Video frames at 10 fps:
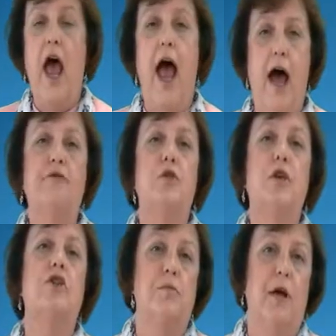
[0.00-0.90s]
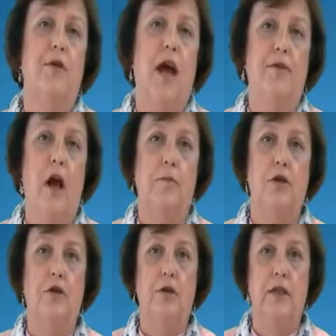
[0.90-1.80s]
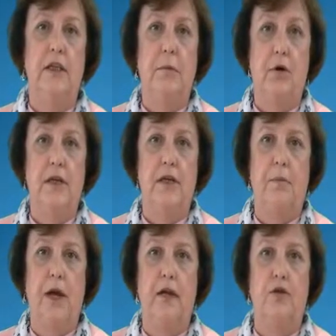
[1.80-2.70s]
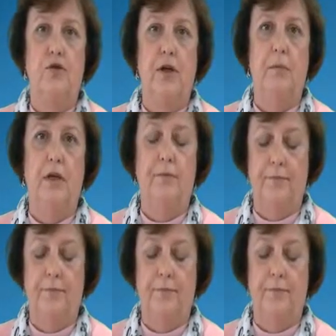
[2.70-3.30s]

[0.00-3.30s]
after which the mother had the opportunity to participate in treatment.